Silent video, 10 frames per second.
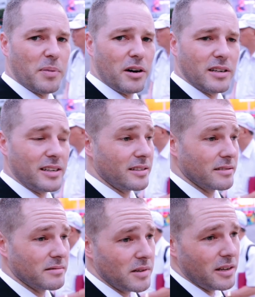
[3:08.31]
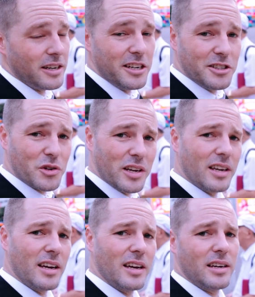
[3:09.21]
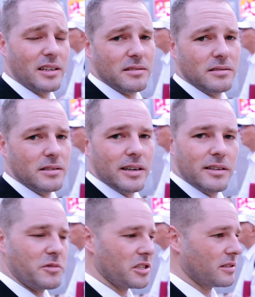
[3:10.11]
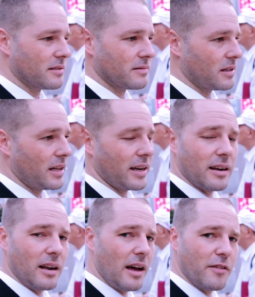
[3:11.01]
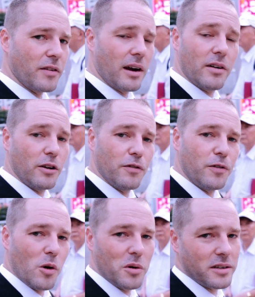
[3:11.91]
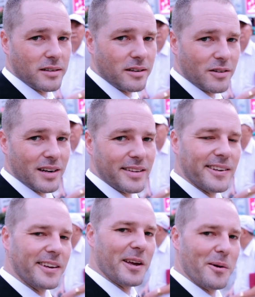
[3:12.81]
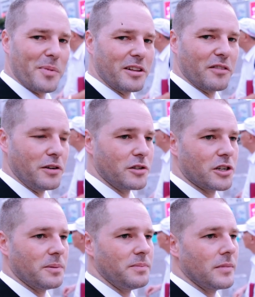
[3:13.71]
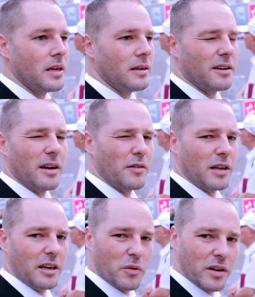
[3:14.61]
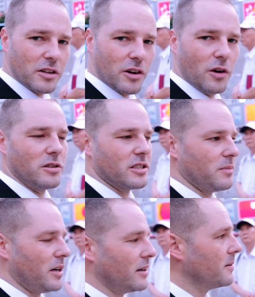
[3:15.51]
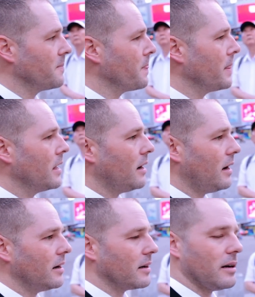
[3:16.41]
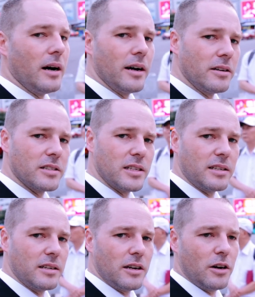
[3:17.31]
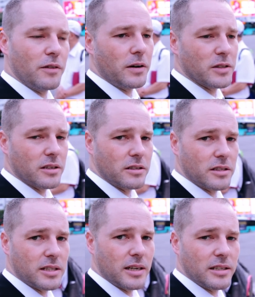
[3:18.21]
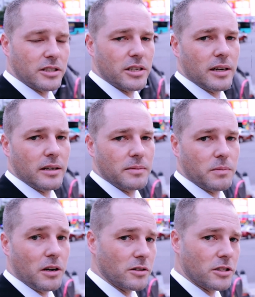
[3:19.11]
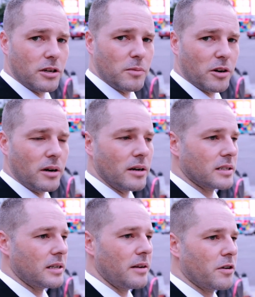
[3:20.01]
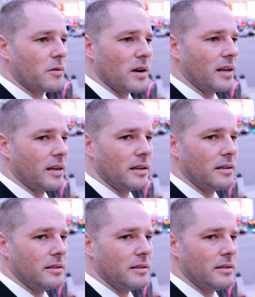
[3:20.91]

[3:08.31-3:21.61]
party and drinking and just letting life carry you forward, and not really thinking about the future, not having any real goals in mind. I honestly didn't know if I was going to stay in China long term or not. I never really,